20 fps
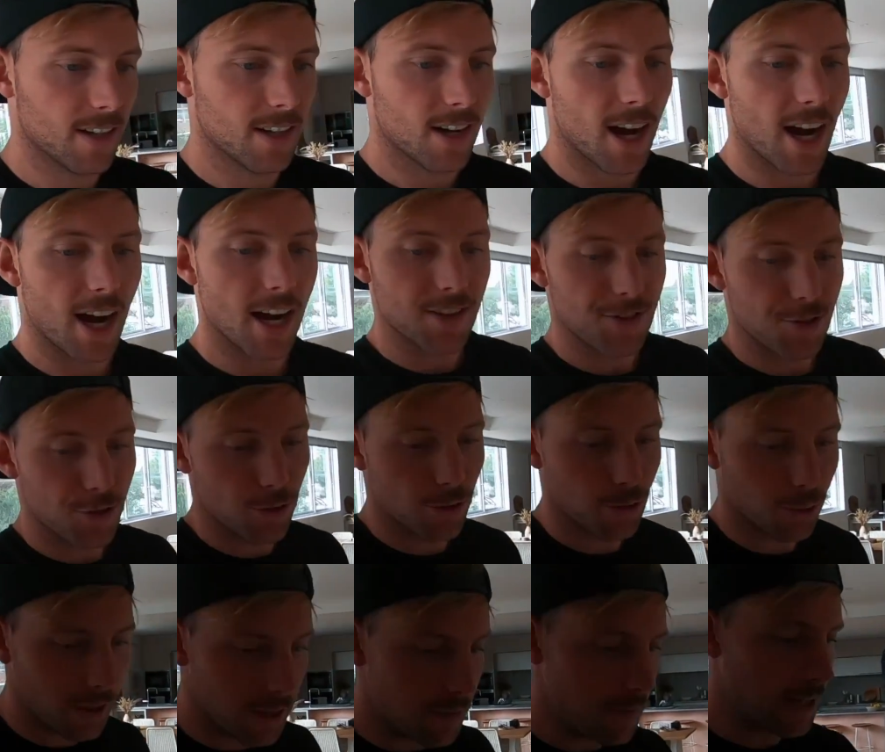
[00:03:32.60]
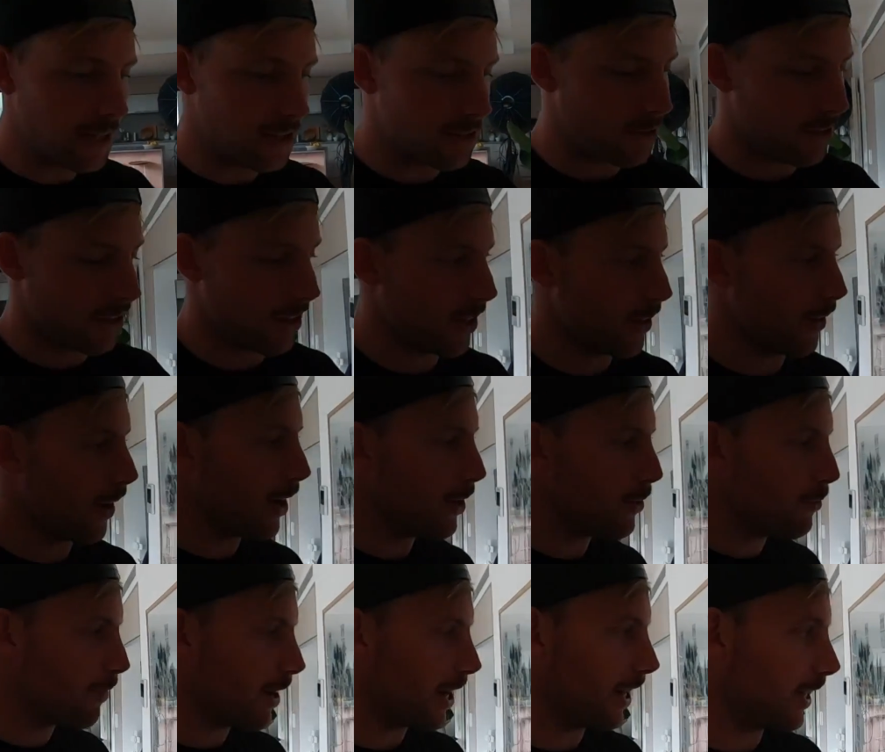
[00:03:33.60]
I asked you 20 minutes ago. Are you
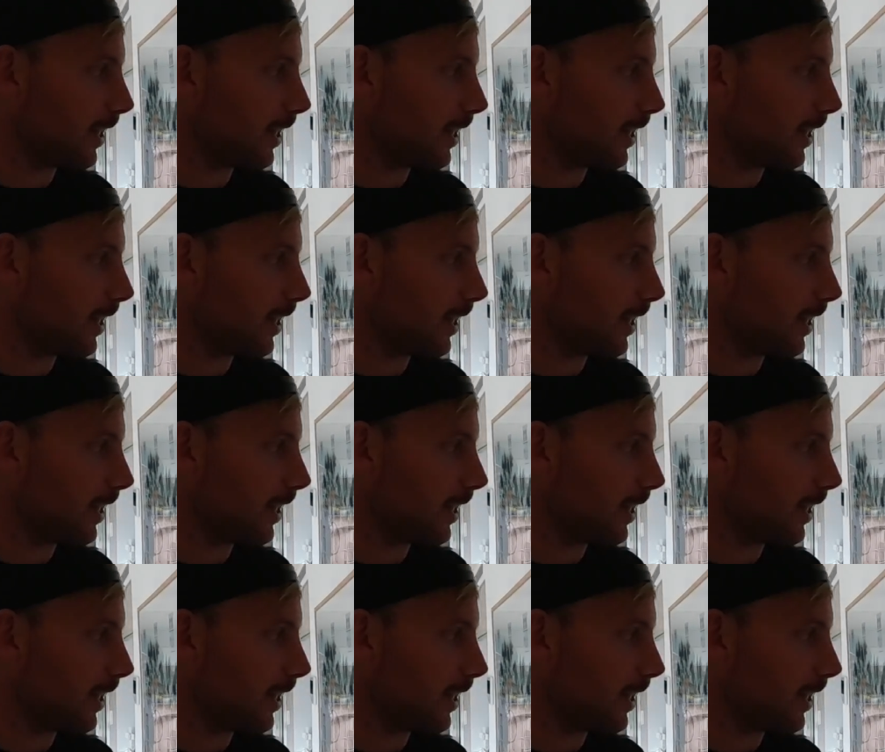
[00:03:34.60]
ready?